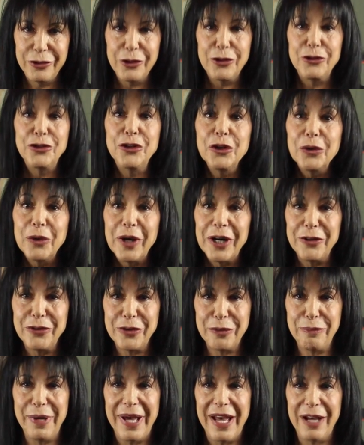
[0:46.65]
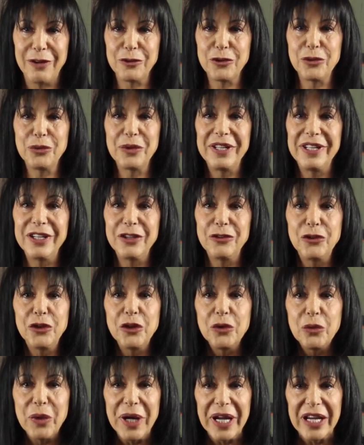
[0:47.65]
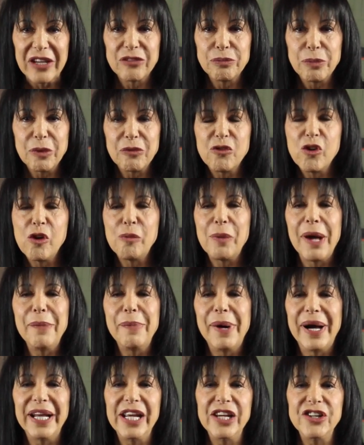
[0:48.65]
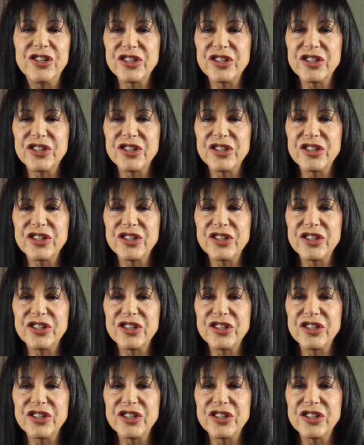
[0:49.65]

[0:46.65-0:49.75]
to 200 pounds within two weeks before my body